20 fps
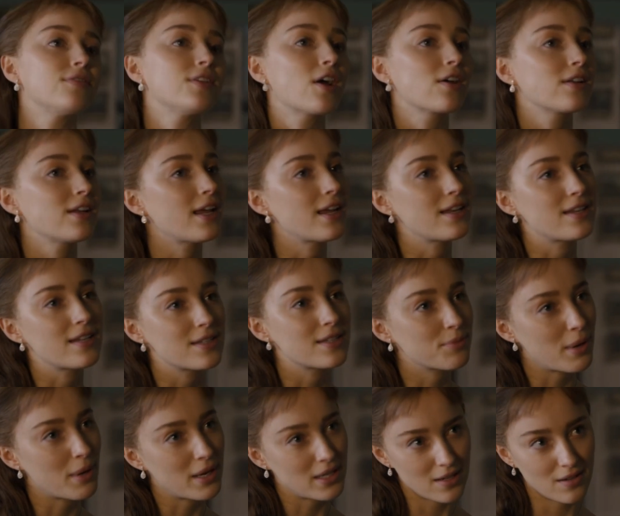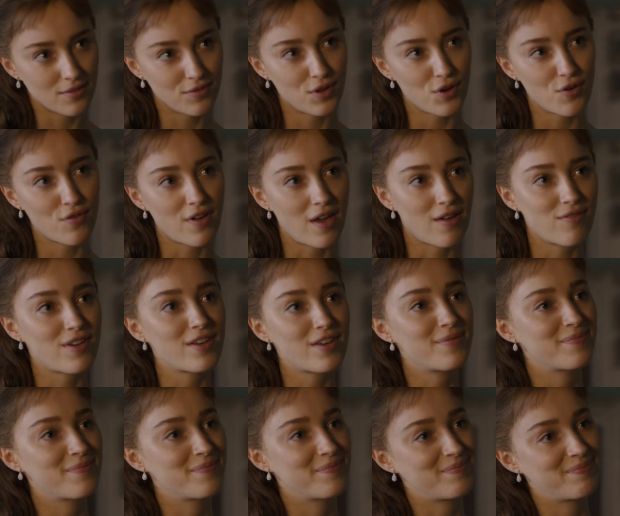of young ladies waiting for your favour.
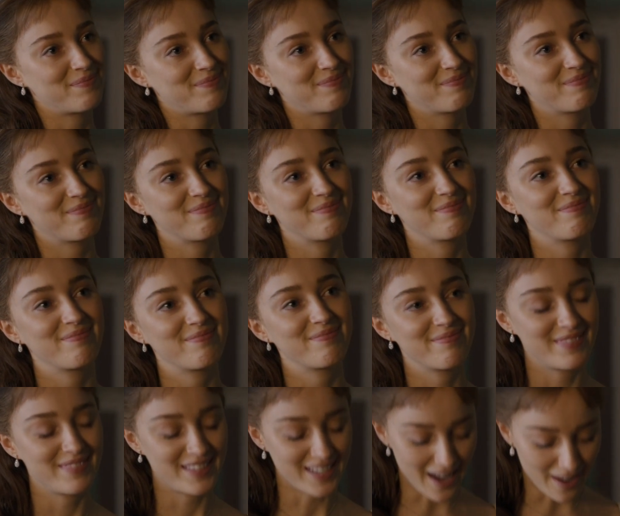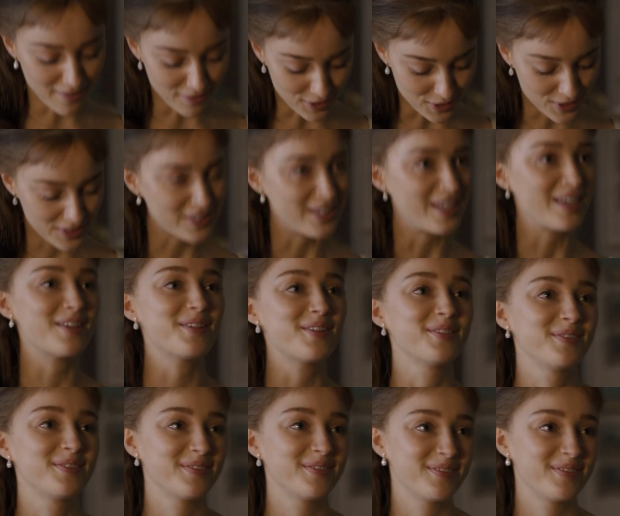Delightful to see you.